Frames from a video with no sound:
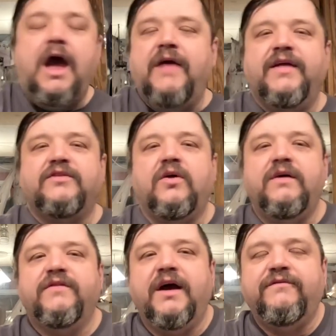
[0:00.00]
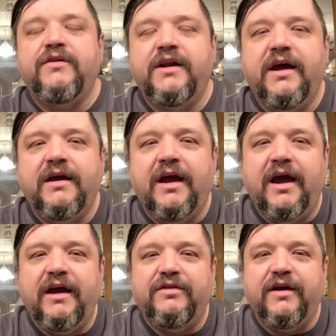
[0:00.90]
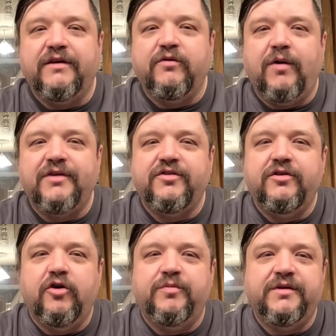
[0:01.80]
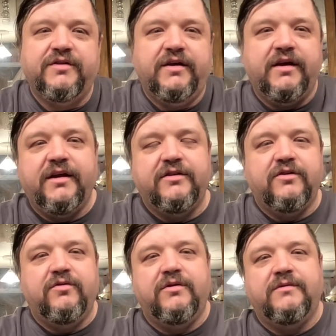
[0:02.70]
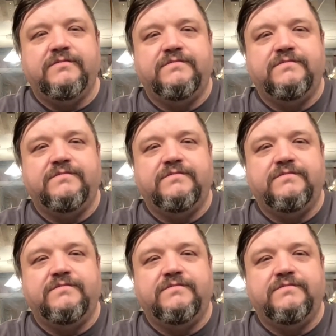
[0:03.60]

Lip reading: And that's all I've got for today. Hey, thanks for watching. Hope to see you again soon.